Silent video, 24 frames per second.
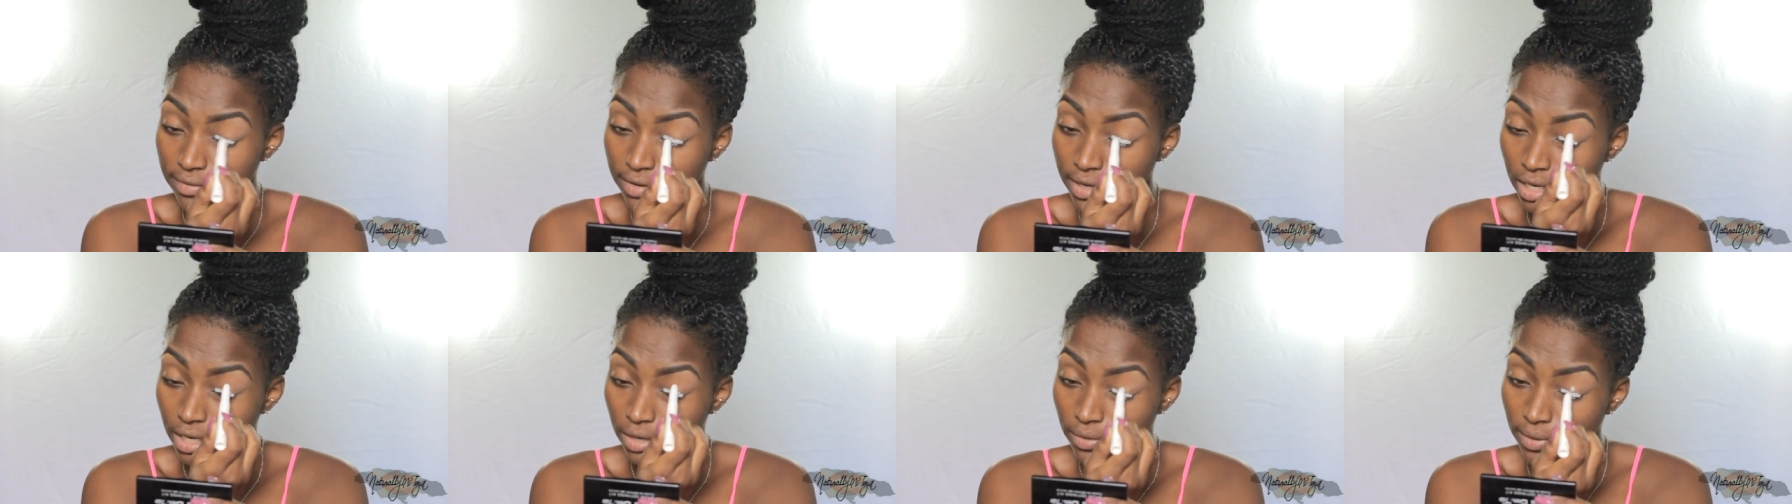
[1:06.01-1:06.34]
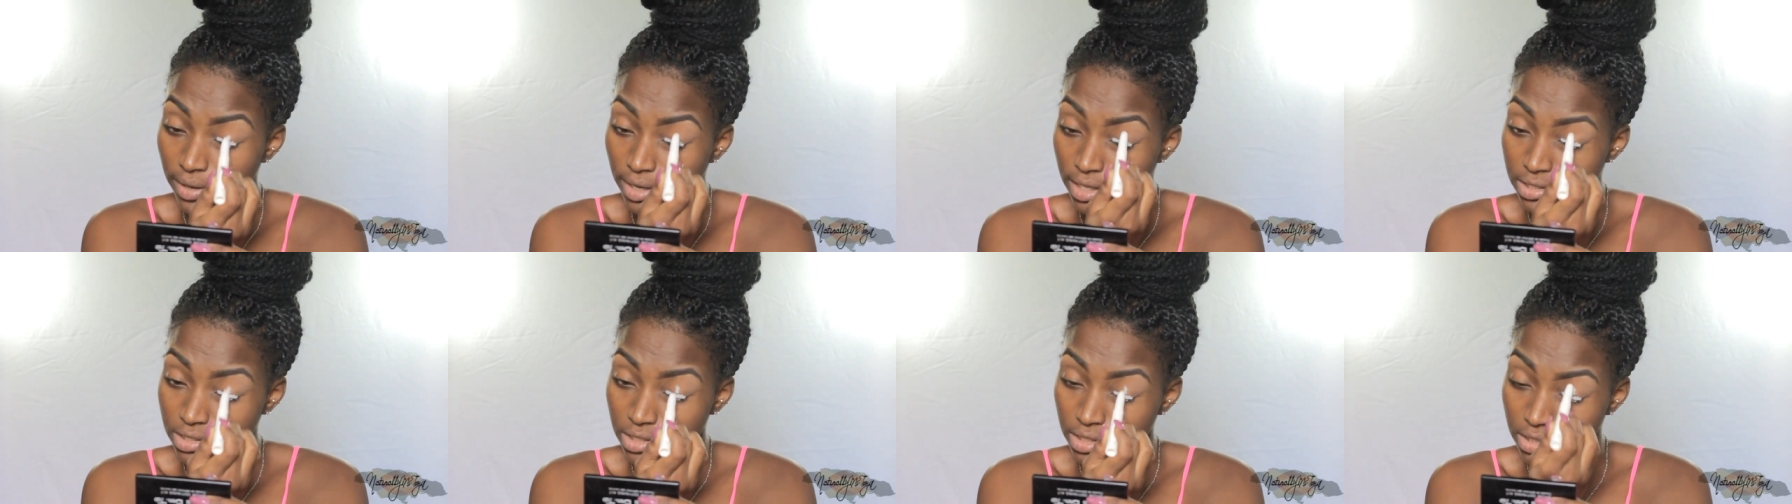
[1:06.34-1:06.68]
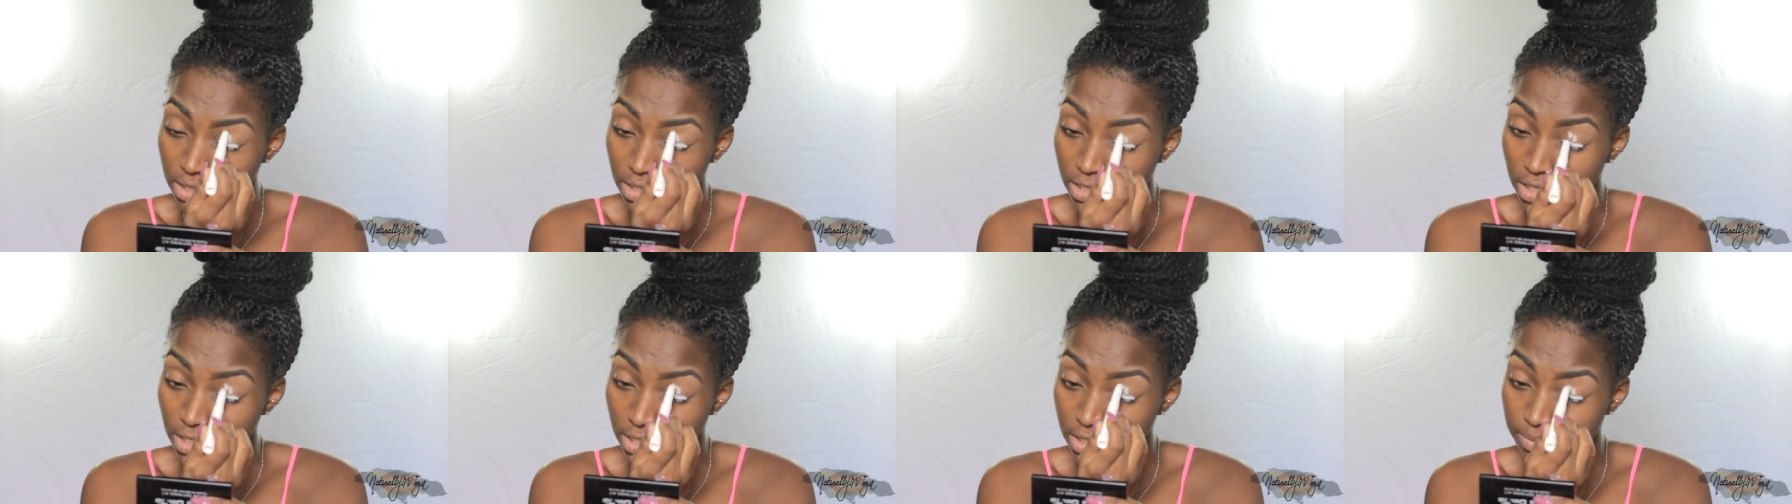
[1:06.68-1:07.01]
really want it
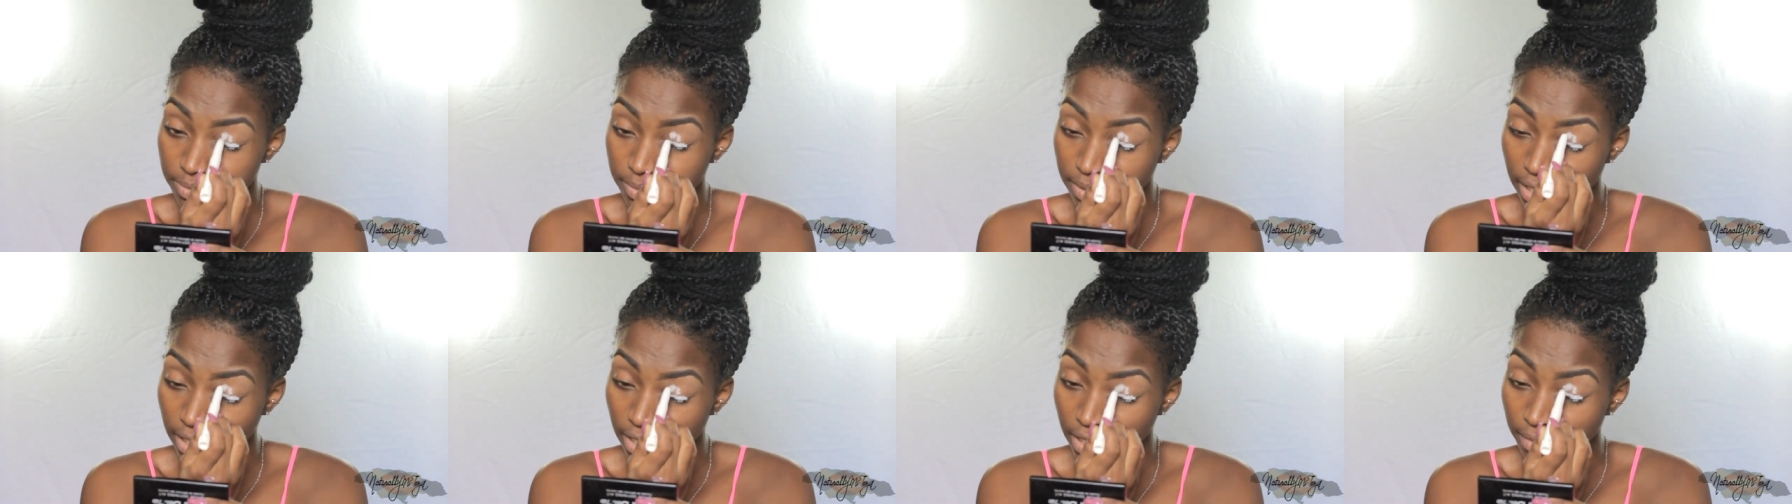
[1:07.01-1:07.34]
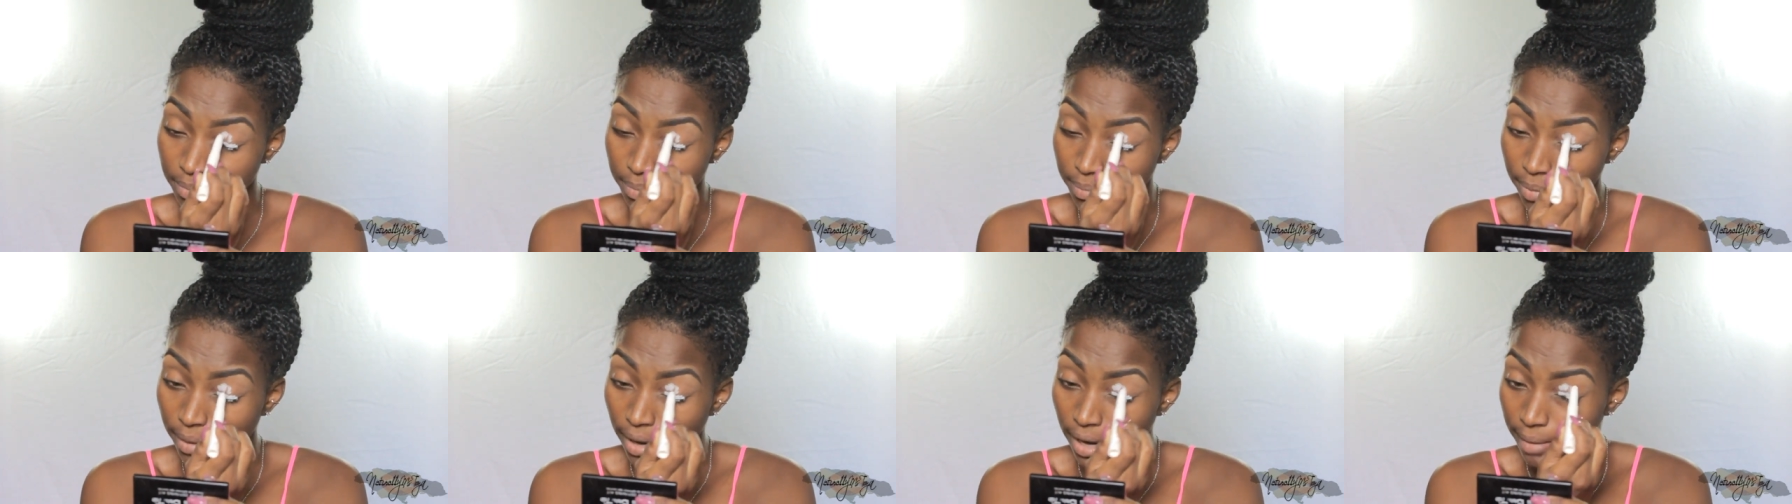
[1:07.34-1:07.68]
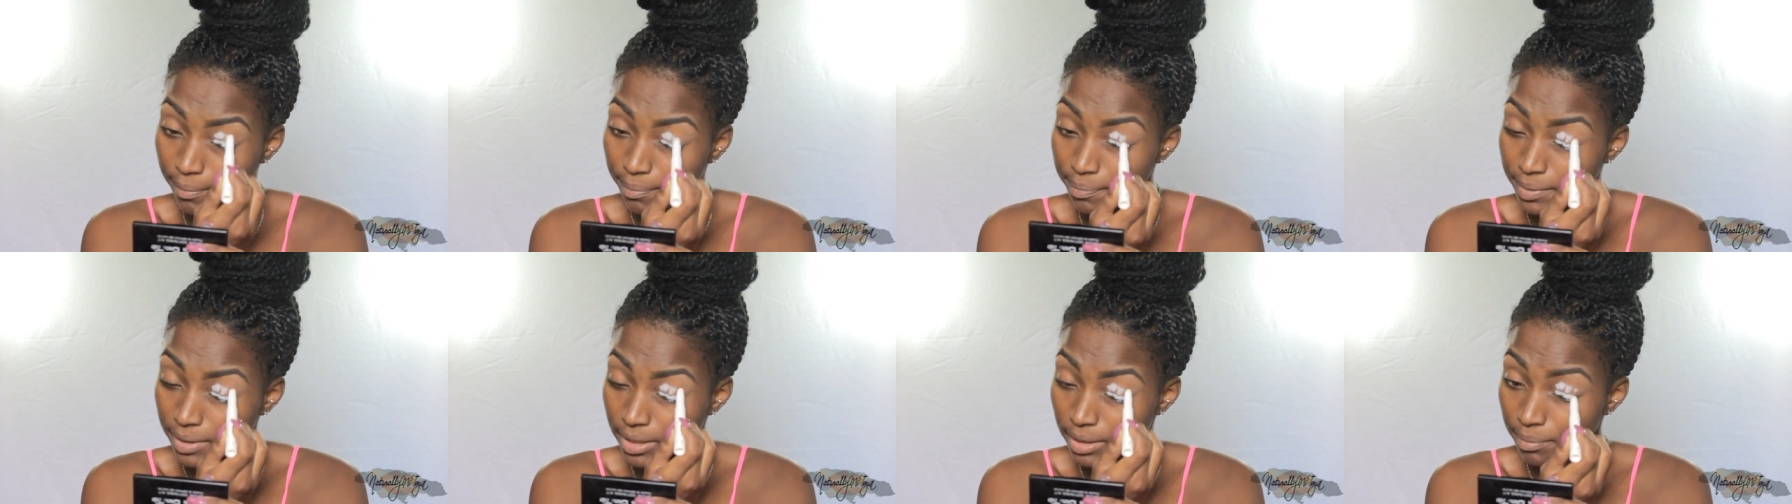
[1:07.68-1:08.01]
to just be
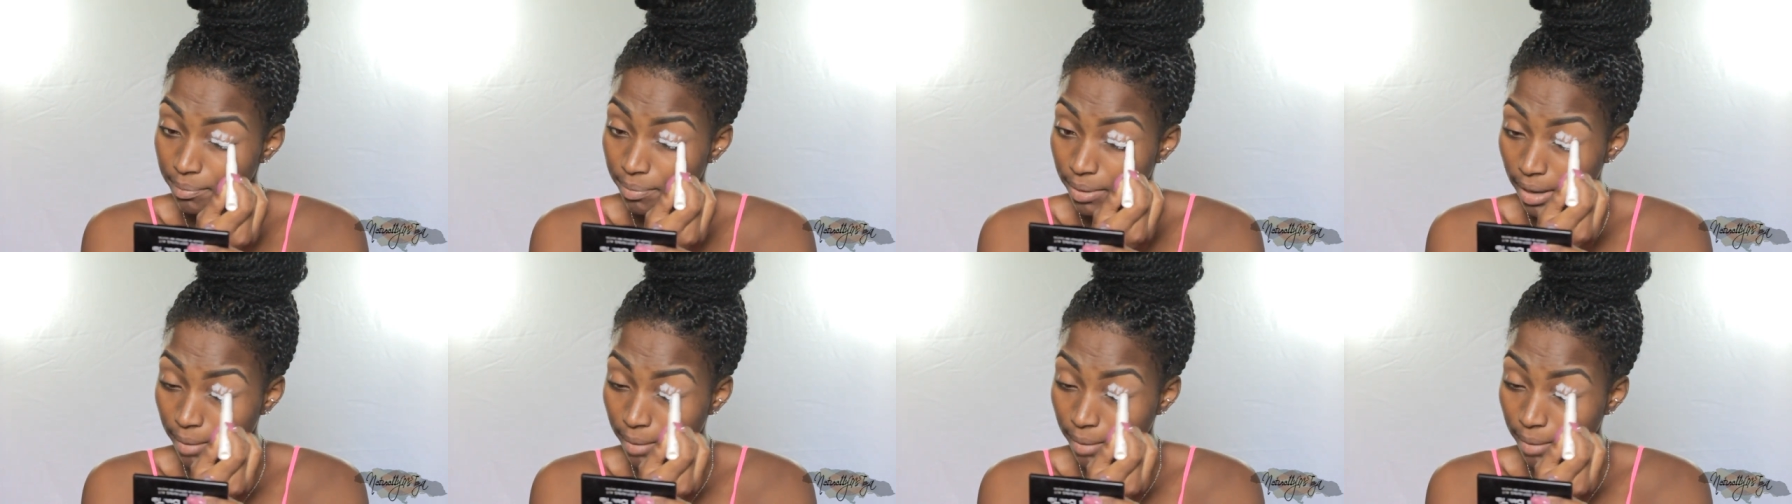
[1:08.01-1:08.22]
popping.